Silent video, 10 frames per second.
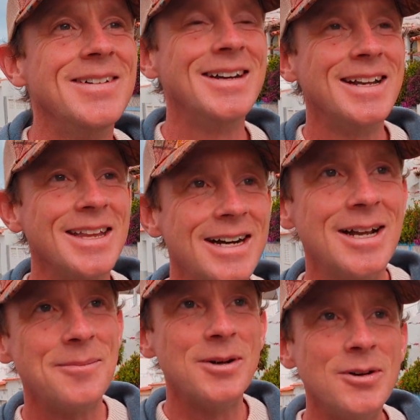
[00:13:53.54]
when you learn
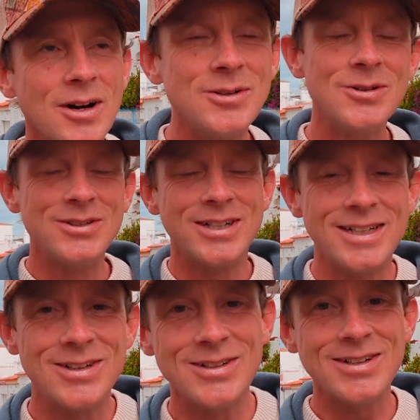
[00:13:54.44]
that. But no, I don't
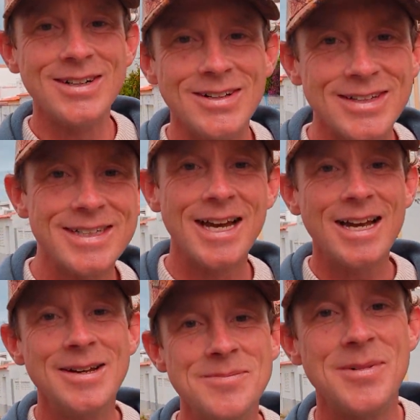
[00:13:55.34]
drink urine all the
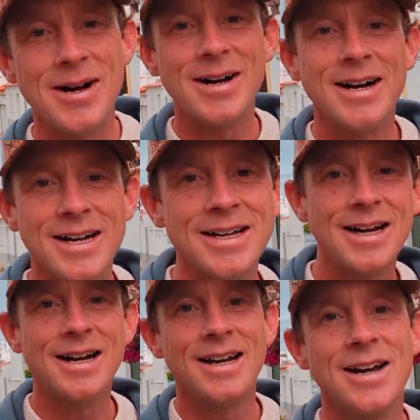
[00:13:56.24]
time, but I
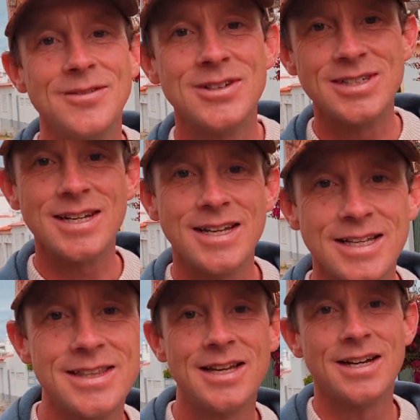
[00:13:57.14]
have to
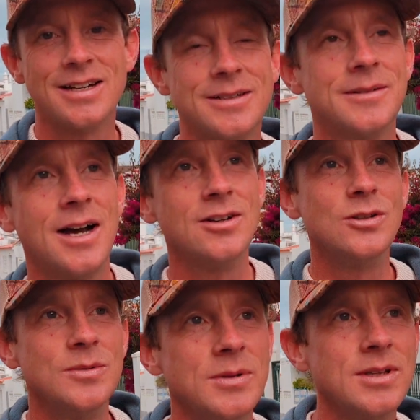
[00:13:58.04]
say that I
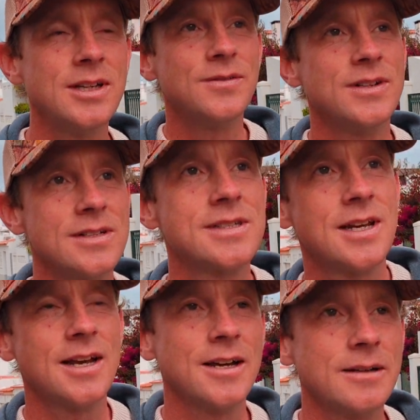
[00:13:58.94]
do believe it's